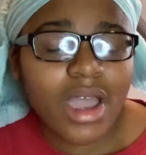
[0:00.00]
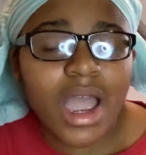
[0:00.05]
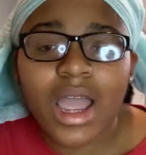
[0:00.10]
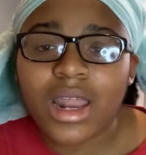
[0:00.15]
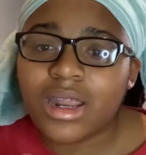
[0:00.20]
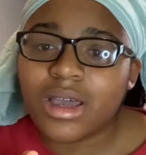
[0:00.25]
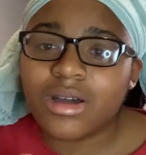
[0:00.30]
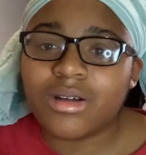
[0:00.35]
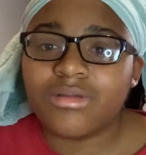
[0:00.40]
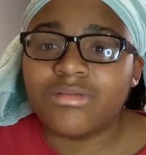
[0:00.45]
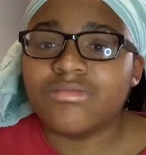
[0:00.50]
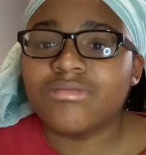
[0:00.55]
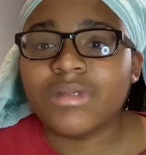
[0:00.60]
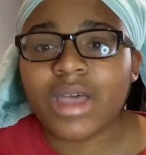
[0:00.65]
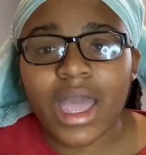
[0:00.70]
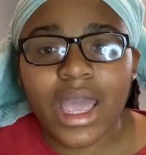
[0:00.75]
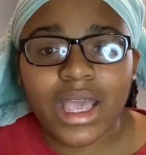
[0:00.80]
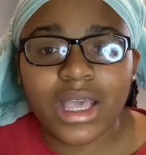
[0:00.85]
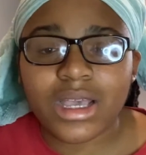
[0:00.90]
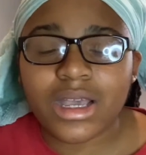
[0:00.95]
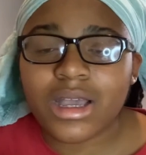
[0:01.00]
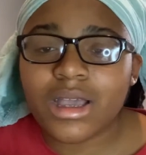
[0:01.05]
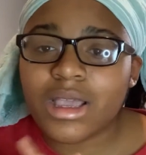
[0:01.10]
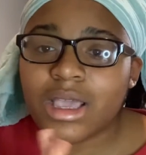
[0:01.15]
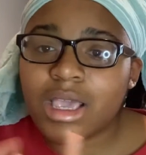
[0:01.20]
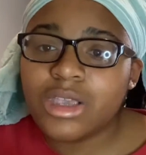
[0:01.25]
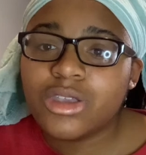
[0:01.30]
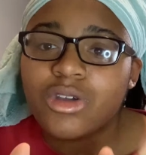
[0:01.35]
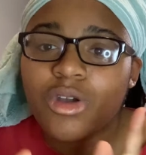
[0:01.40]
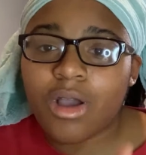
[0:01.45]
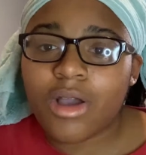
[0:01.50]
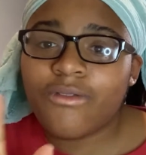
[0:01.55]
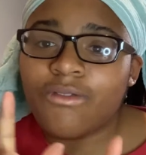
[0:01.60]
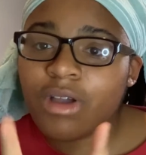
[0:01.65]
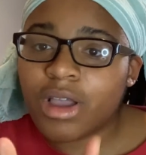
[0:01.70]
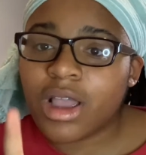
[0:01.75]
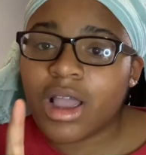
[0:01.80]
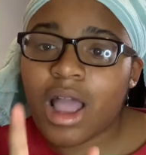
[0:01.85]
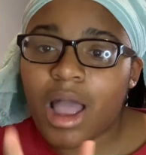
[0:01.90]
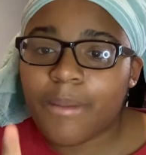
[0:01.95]
I don't. Like, keep your
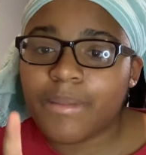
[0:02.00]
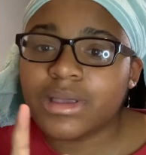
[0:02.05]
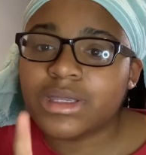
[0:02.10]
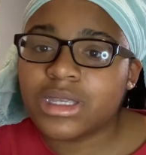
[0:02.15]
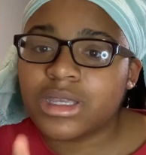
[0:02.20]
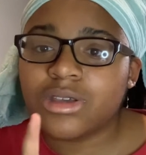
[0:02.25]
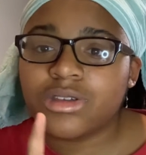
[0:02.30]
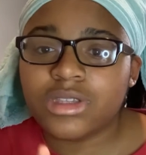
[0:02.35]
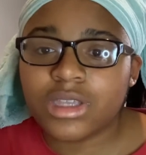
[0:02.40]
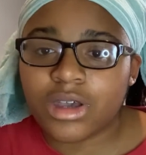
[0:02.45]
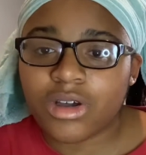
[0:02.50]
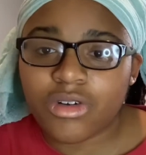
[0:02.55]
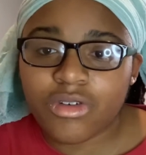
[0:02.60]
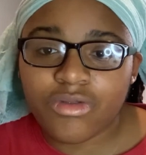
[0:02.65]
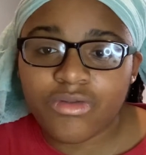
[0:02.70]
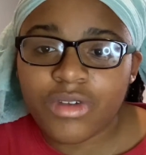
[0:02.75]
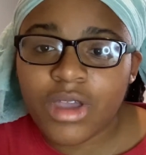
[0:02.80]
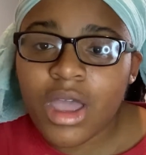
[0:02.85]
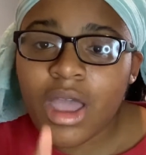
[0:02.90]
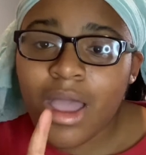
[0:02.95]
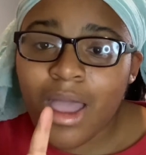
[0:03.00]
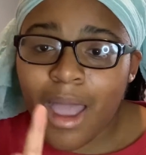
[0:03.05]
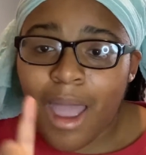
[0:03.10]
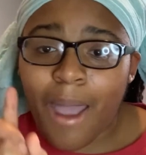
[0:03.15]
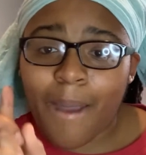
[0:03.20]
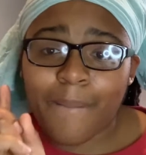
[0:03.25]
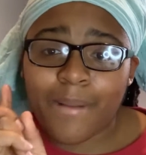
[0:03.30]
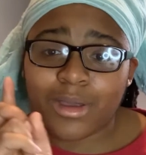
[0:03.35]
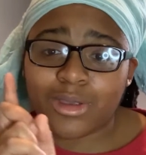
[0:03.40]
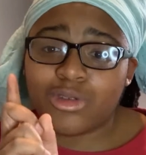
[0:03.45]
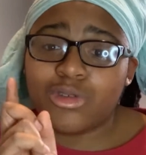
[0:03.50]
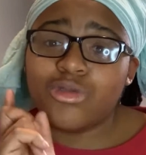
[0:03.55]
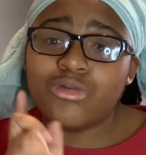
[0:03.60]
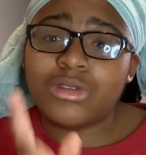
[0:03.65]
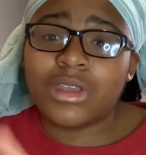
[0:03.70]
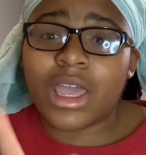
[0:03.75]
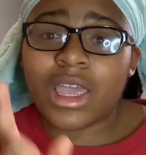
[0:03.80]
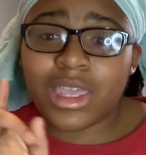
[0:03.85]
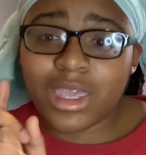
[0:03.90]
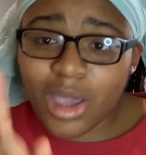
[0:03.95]
fucking comments to yourself. How about you
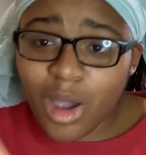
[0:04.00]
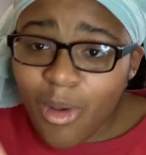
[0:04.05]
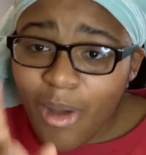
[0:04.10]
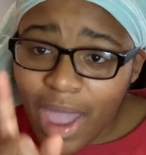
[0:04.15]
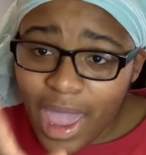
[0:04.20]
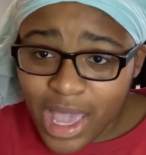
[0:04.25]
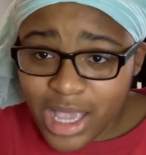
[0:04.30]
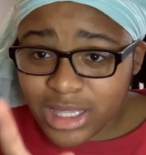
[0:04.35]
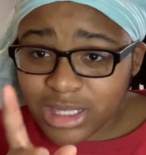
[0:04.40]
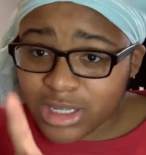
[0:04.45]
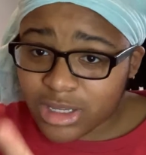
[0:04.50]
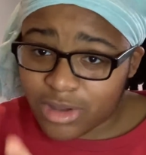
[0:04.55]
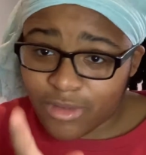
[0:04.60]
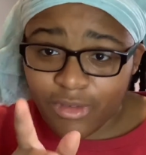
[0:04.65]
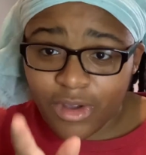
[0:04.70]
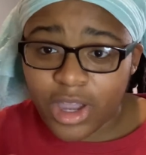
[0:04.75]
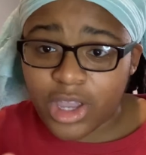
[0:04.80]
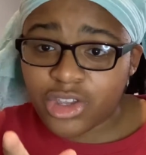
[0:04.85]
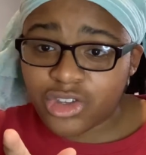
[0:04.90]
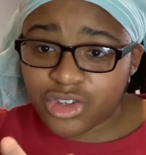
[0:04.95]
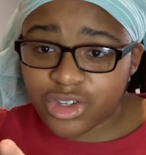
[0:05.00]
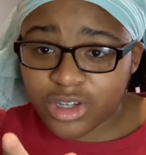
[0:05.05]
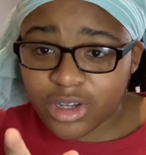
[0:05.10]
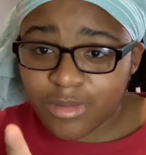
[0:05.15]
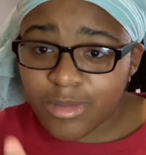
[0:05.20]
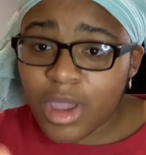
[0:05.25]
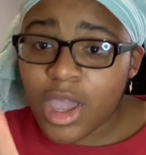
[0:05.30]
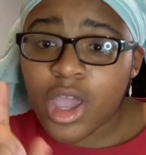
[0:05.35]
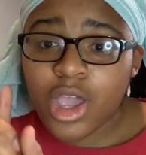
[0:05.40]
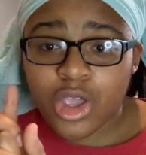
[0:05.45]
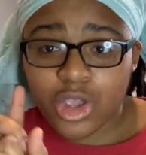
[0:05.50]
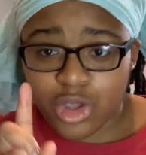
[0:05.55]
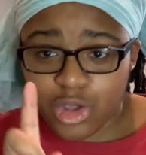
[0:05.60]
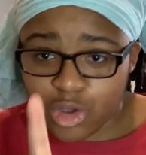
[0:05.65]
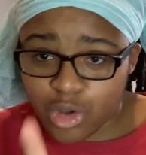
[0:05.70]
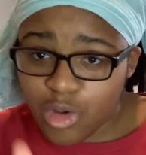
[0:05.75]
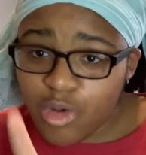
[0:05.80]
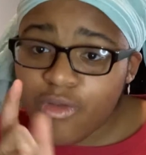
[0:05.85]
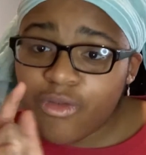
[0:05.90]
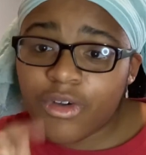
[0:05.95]
take your ass to the fucking gym,
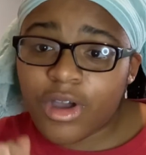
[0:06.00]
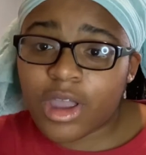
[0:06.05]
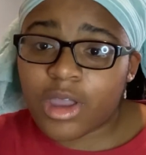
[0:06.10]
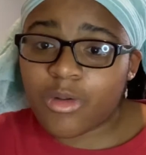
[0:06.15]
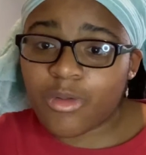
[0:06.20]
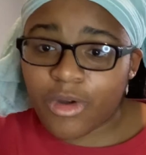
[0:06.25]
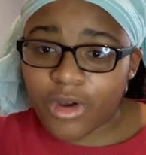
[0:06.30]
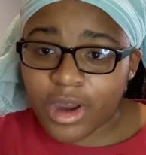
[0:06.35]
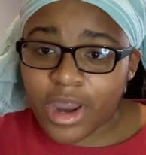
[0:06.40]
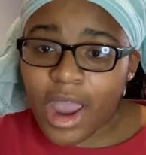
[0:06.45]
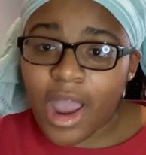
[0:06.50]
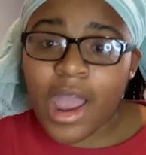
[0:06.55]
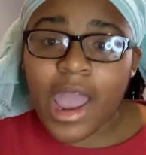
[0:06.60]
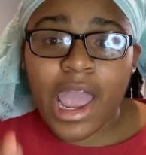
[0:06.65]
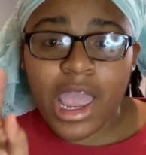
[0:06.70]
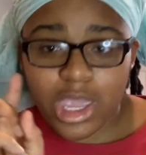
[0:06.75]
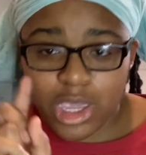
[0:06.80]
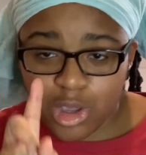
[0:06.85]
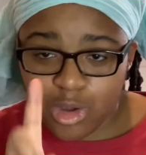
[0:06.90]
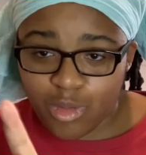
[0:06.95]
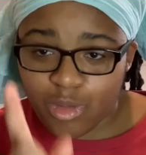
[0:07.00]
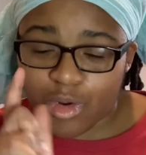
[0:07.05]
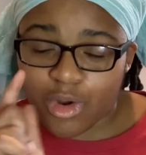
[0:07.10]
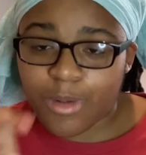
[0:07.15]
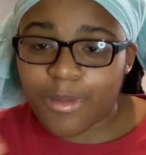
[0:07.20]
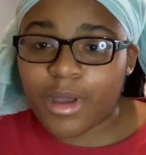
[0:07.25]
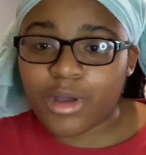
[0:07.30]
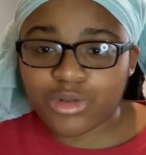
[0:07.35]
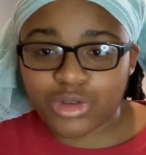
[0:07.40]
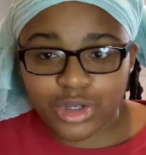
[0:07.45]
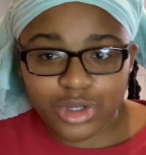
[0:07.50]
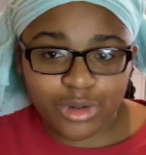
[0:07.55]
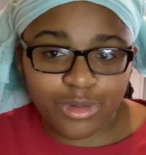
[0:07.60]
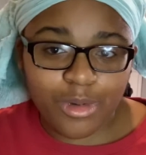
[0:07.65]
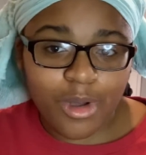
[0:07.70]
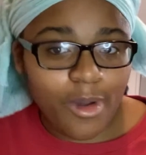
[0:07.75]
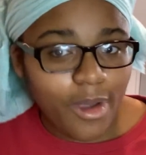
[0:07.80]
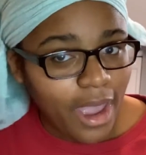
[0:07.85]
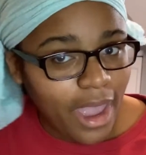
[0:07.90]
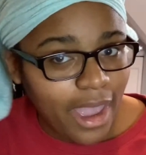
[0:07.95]
you fucking work out, and you worry about you,
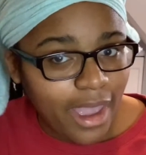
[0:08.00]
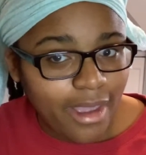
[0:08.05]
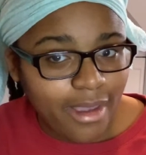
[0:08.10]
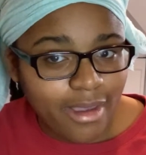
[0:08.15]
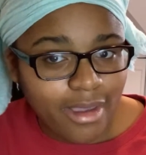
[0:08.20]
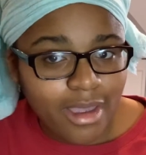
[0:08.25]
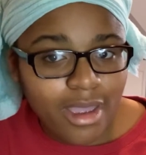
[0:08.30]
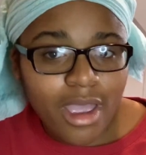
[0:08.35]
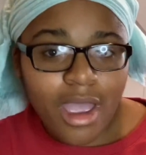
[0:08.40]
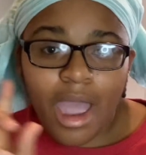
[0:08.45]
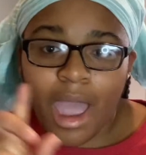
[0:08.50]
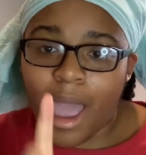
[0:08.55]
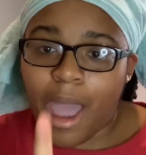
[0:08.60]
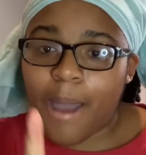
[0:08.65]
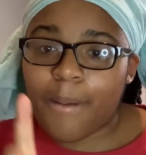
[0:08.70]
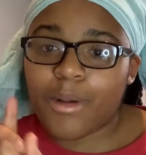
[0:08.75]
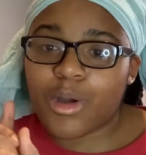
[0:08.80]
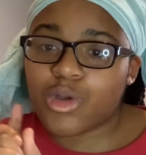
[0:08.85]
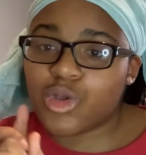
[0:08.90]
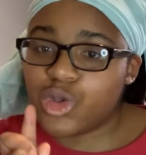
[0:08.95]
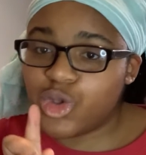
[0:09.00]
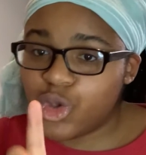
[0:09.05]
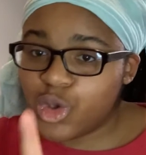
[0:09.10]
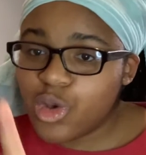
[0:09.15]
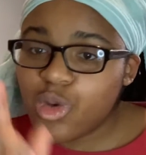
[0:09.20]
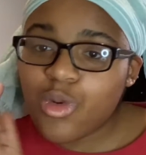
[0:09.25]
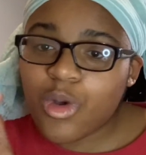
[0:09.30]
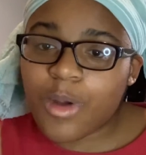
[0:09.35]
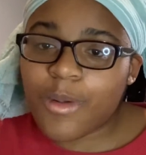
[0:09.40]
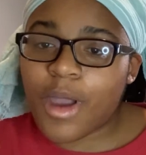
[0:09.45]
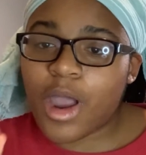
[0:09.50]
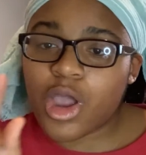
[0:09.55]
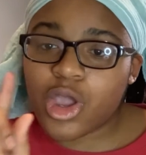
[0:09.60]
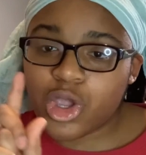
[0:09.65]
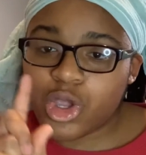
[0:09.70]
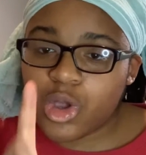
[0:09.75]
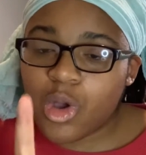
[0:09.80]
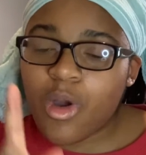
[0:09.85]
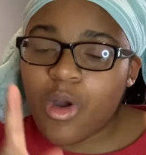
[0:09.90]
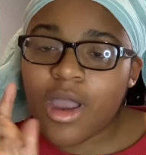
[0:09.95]
okay? How about you worry about
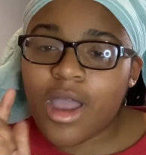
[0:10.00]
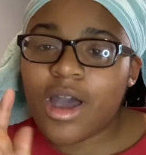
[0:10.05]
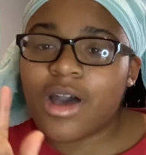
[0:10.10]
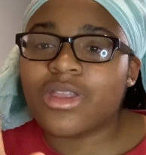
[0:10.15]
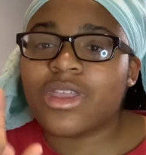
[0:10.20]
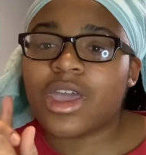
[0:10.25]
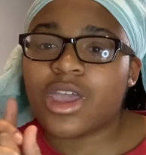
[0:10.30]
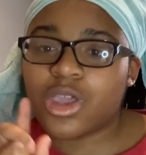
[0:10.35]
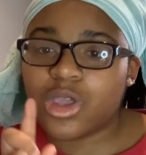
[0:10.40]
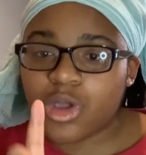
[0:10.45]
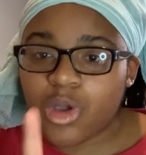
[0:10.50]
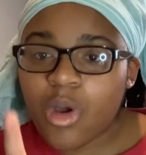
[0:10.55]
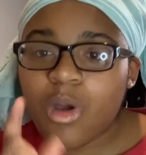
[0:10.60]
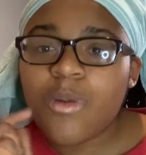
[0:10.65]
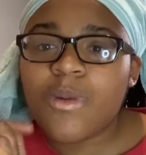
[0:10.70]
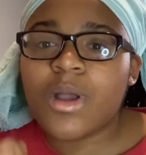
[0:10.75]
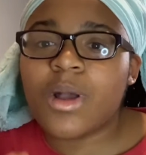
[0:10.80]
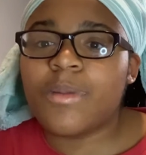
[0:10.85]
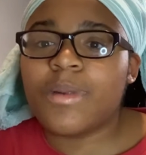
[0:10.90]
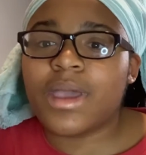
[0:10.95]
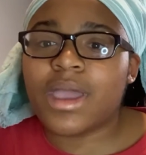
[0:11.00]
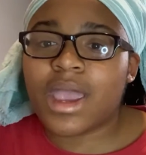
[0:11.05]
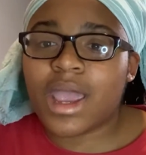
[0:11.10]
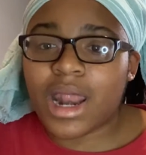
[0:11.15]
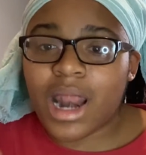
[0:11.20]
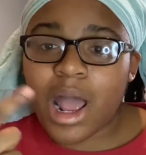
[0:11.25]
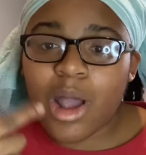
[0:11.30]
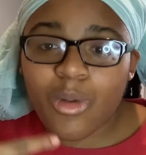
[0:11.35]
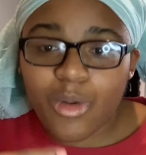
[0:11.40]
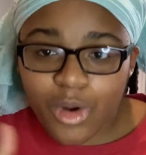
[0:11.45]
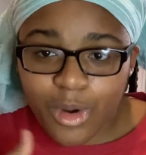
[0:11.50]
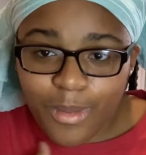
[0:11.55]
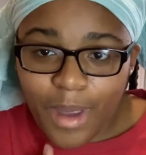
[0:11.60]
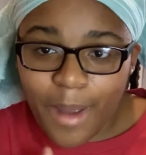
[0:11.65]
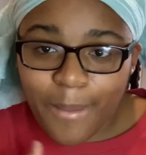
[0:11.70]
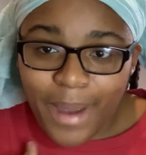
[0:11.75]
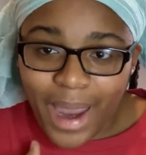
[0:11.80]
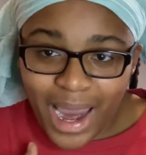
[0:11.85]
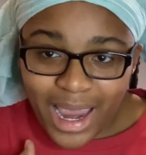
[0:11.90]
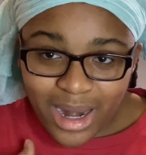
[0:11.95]
your health and your well-being, and I worry
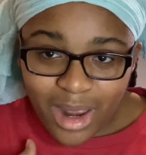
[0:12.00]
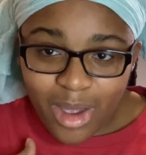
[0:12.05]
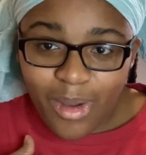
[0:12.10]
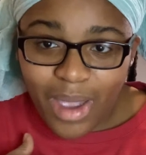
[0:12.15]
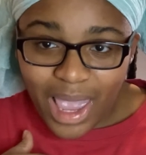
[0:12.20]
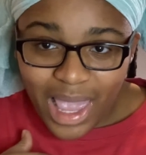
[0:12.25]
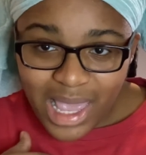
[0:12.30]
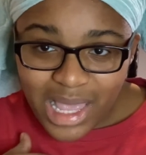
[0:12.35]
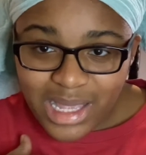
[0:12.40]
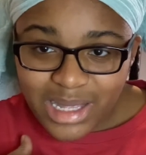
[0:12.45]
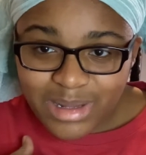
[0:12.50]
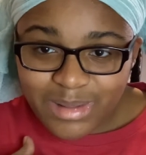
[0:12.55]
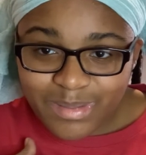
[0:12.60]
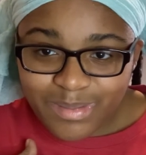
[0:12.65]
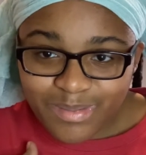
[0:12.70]
about mine, okay?